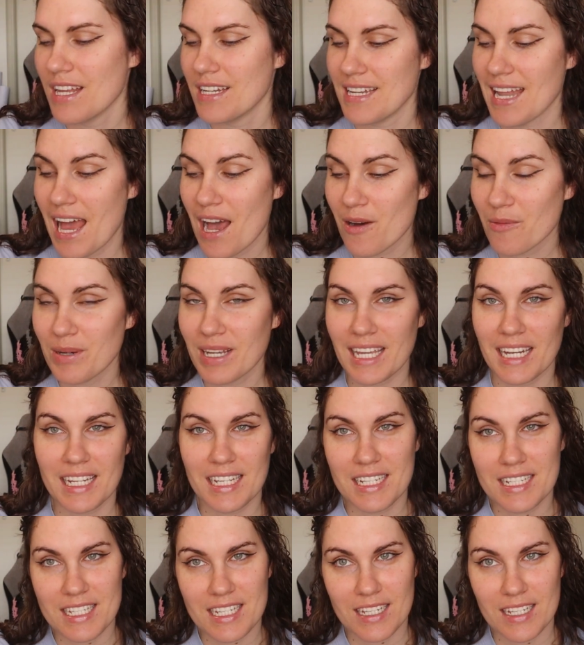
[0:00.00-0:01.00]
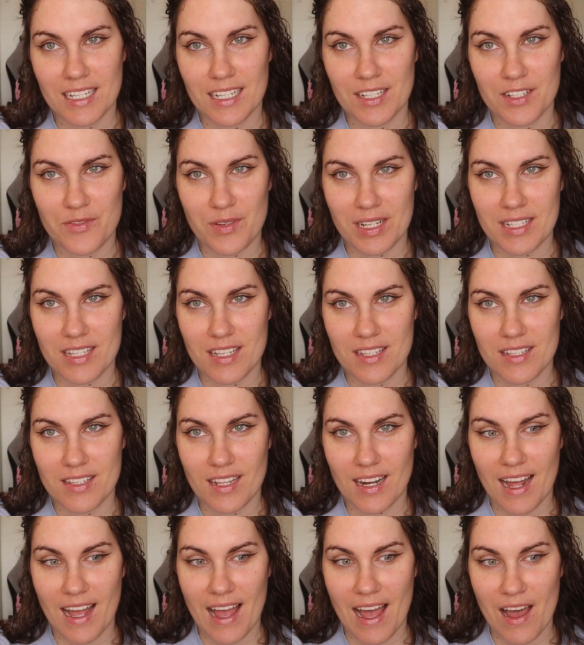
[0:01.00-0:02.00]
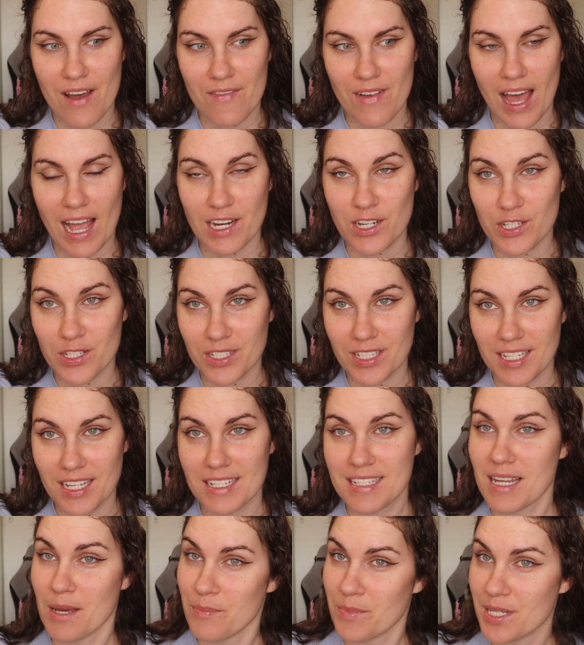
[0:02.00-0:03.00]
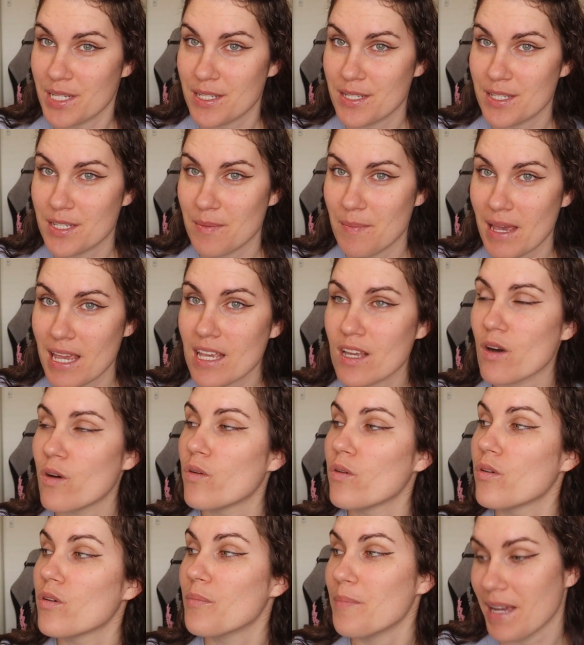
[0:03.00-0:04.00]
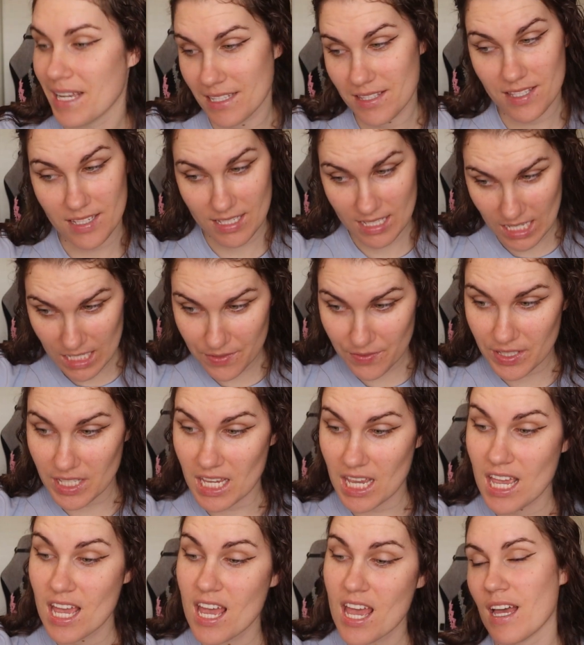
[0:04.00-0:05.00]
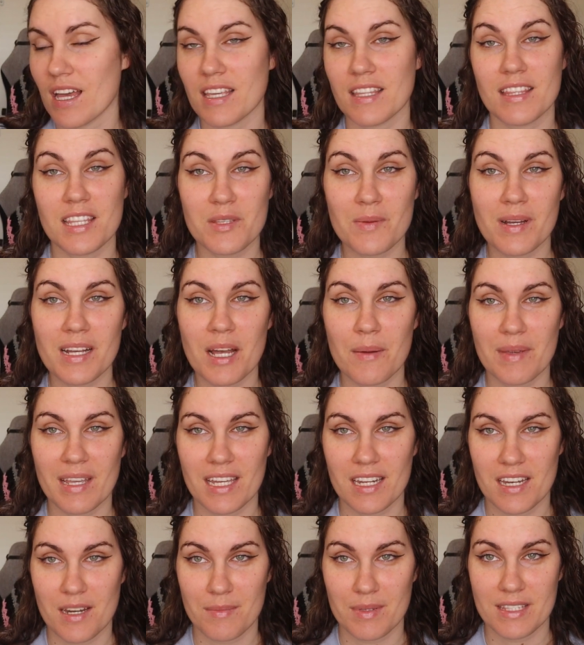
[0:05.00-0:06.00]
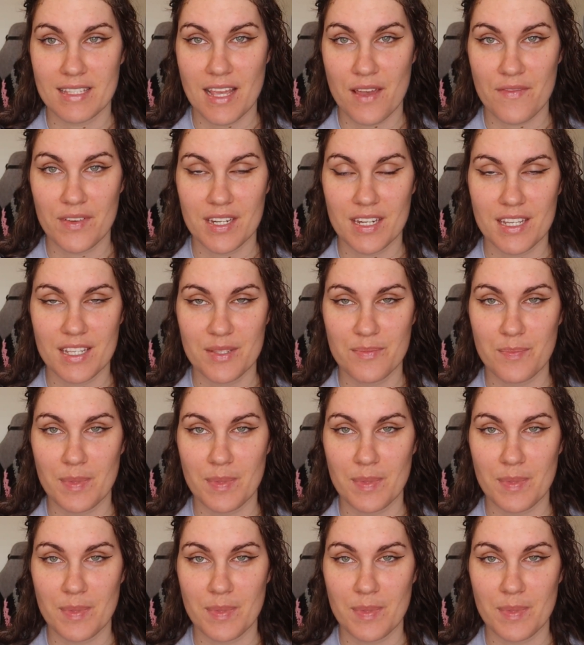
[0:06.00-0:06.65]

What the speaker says: Now we're getting into dresses that I have actually attempted to make or made successfully. This one coming in at number 7 is